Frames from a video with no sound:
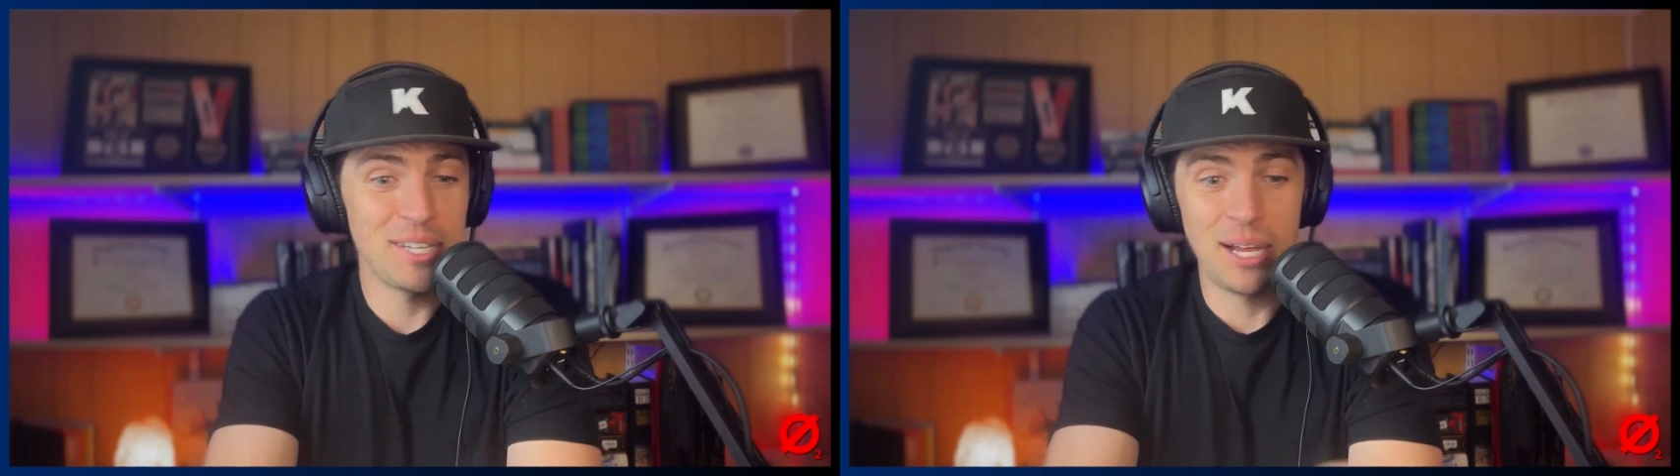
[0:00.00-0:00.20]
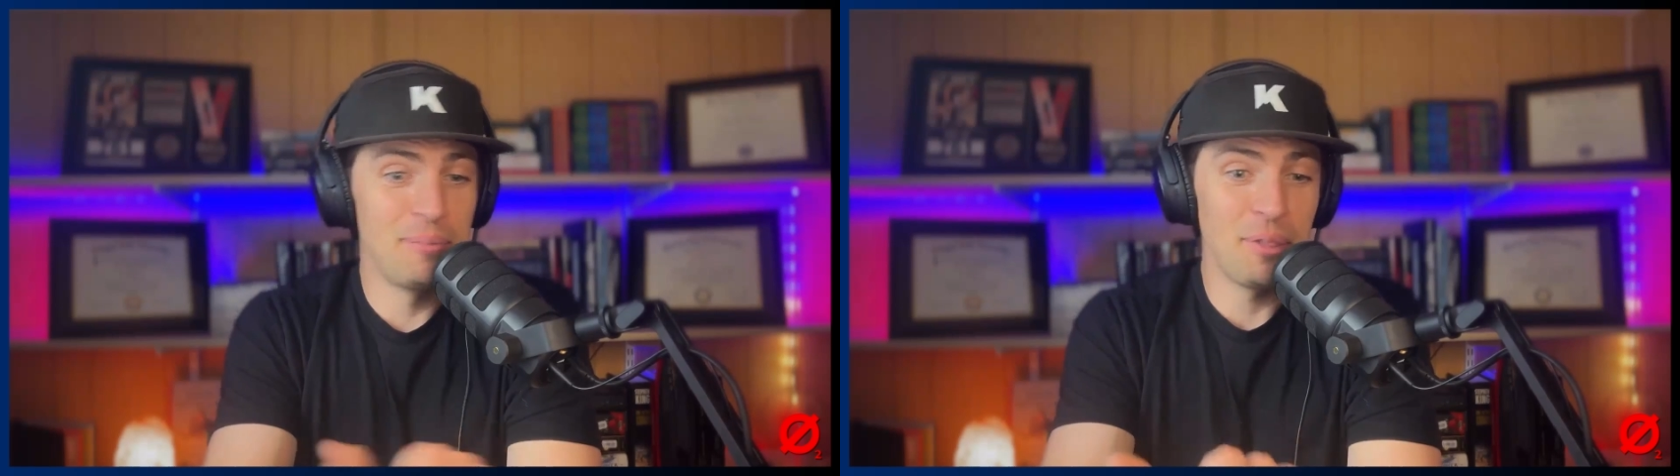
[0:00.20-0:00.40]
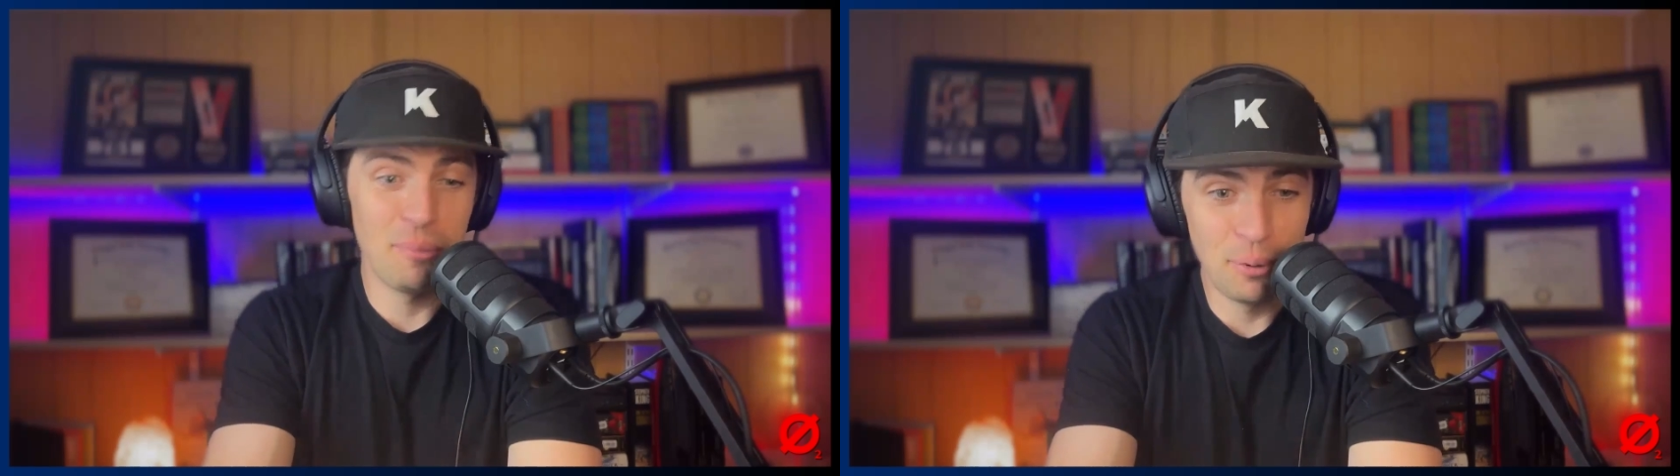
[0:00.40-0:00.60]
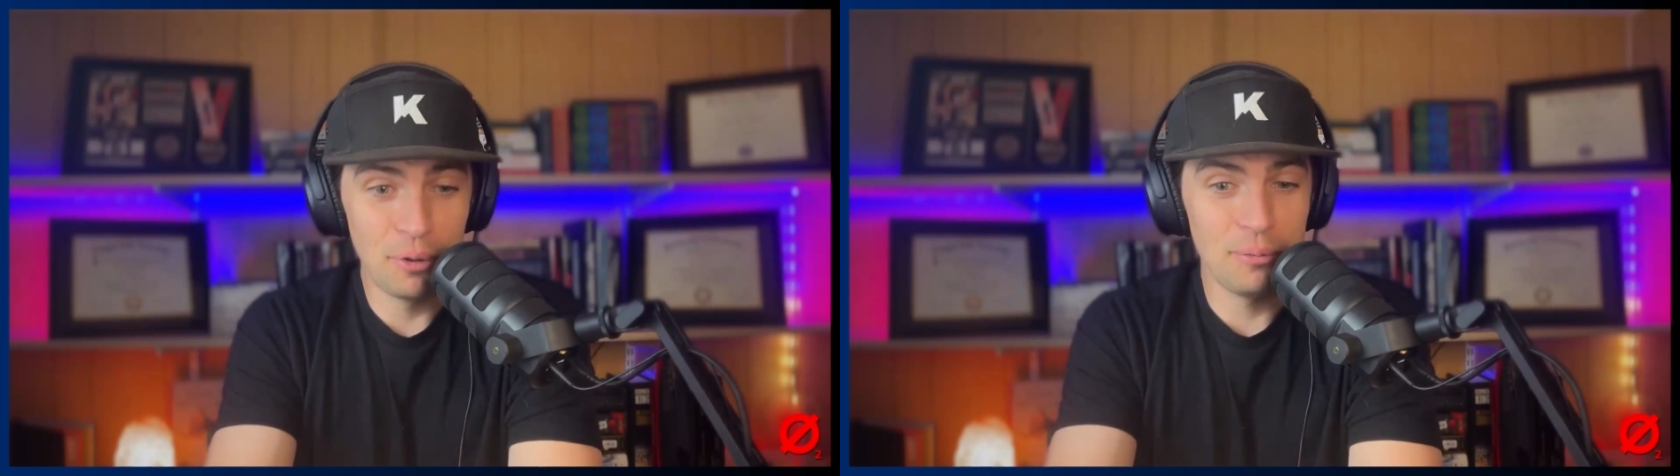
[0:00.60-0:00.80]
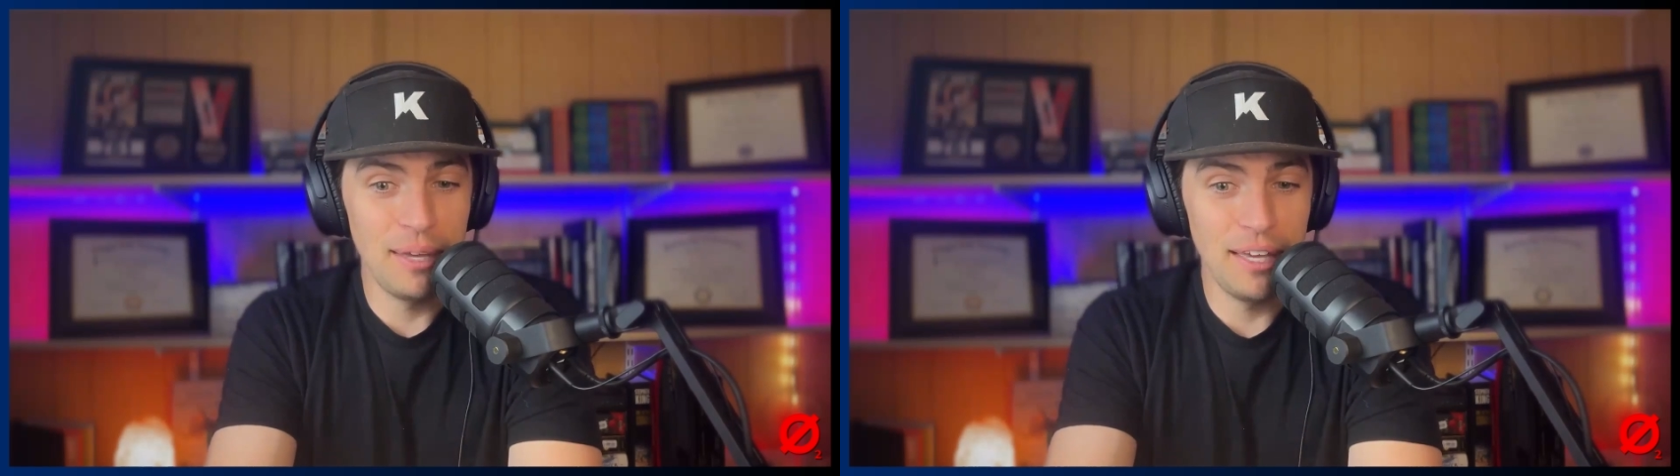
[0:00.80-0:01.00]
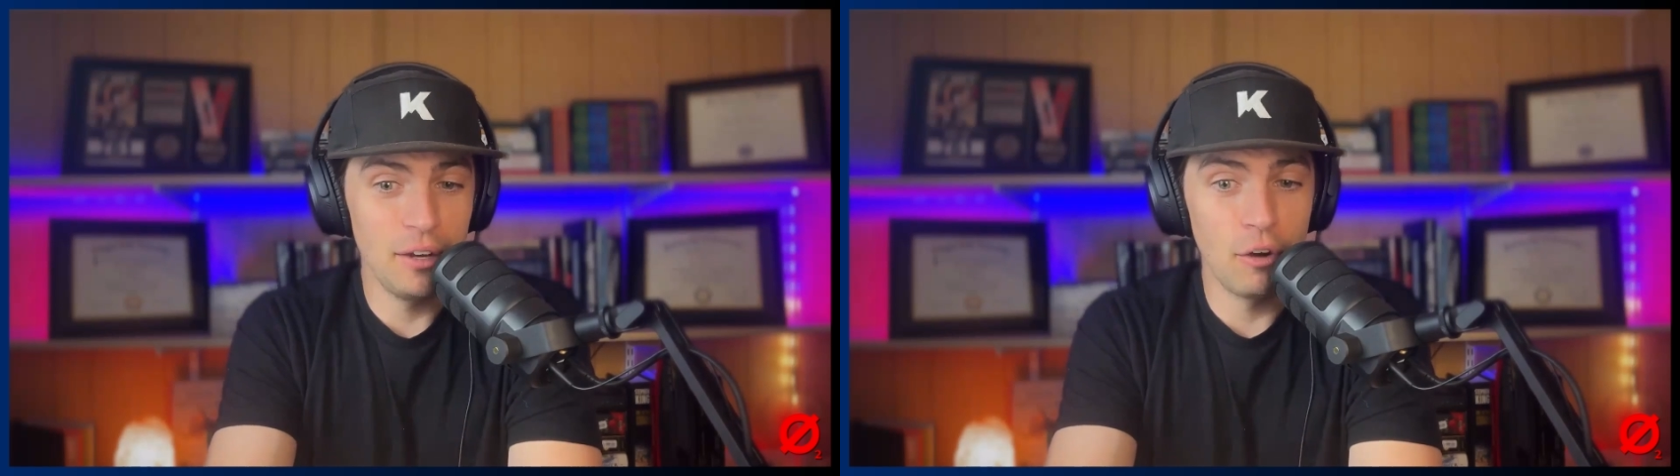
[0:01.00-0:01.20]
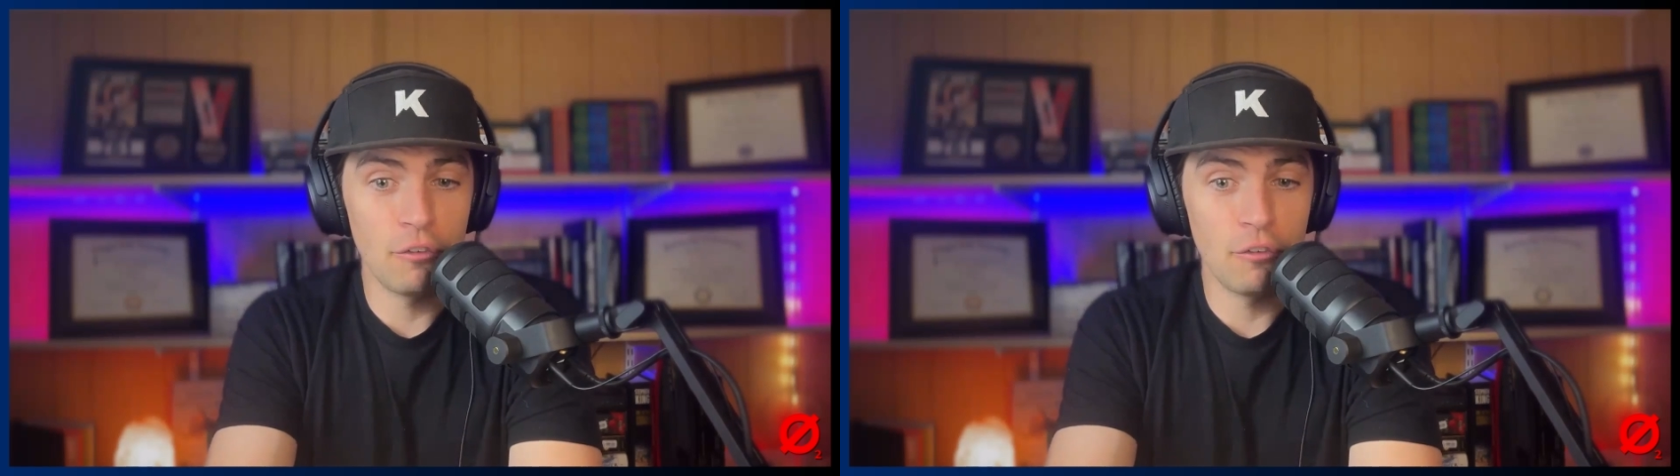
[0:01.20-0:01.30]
to come to the pool with me,